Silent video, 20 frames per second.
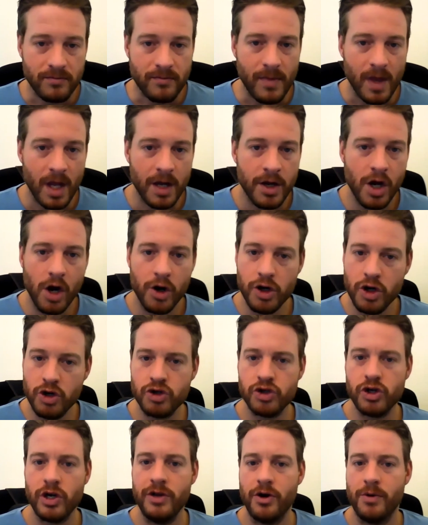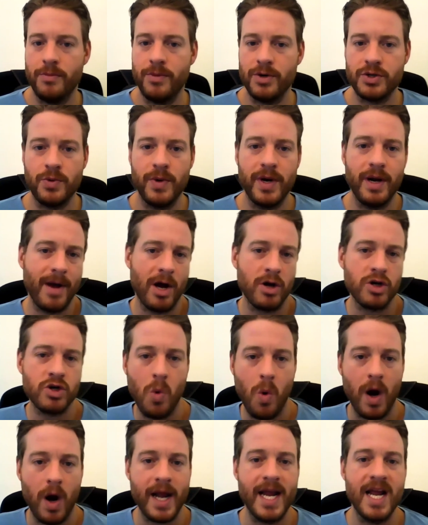Usually they're between about
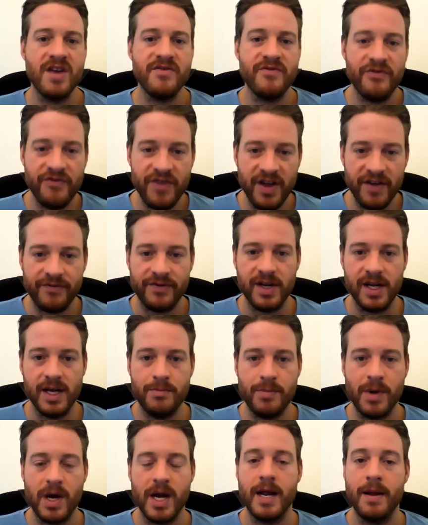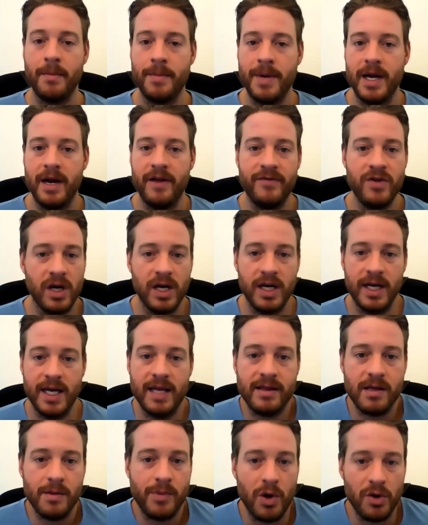20 and 50, but if you can get
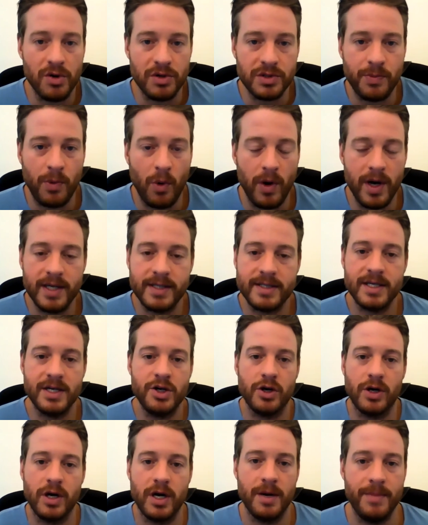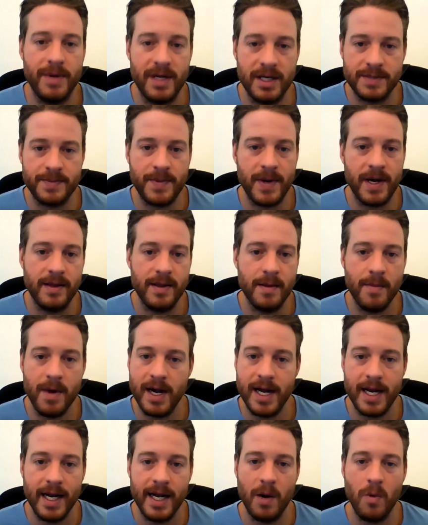the bonus points and you're going to be spending the
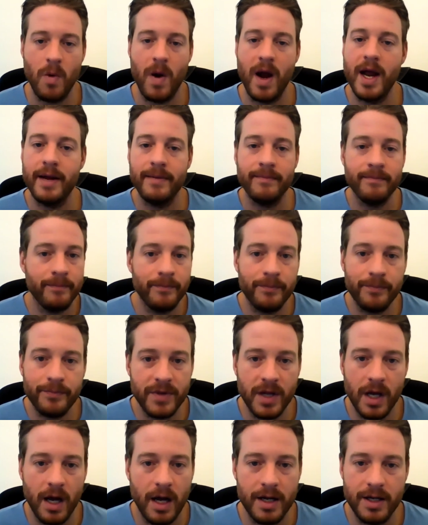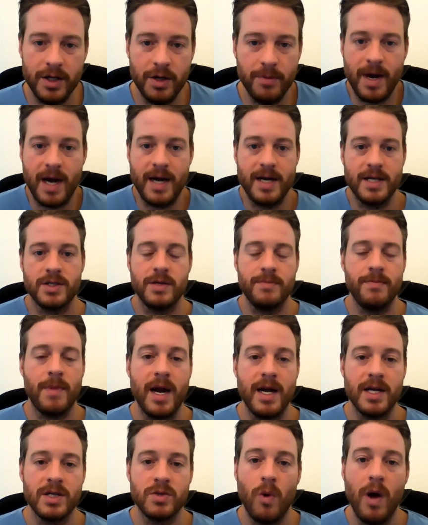money anyway, you might
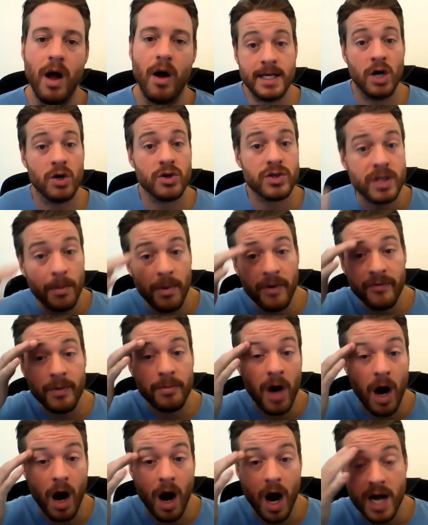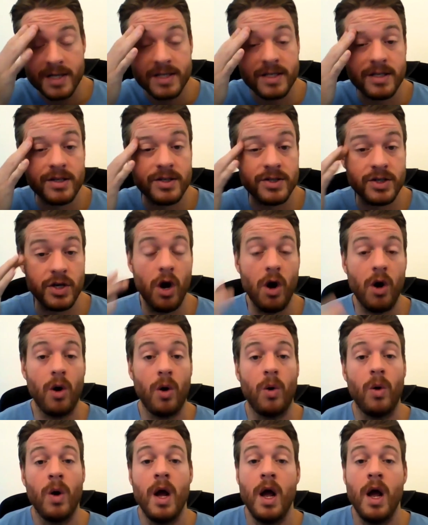as well. Some of them cost. So